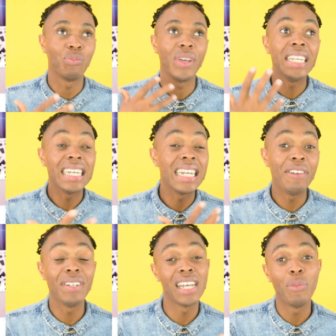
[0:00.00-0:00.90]
Each and
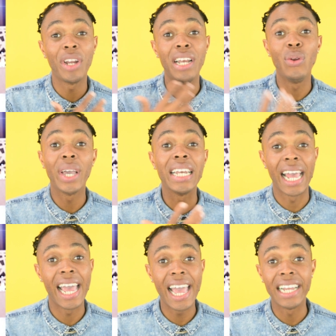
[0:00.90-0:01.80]
every time when I look at
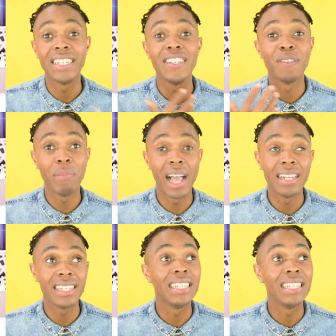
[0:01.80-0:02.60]
her and she smiles,